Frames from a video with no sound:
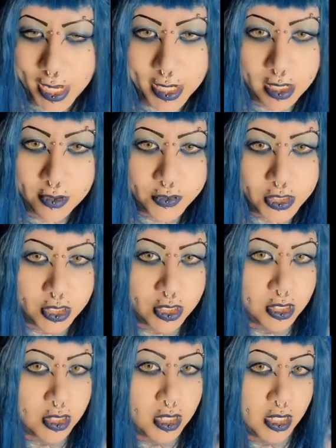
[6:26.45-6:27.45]
And
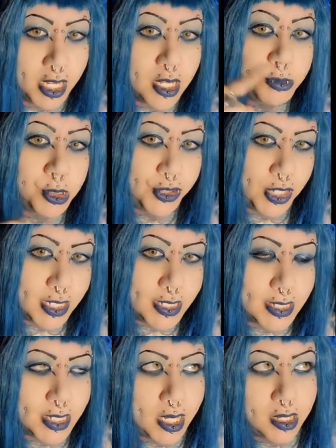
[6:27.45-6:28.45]
after I upload this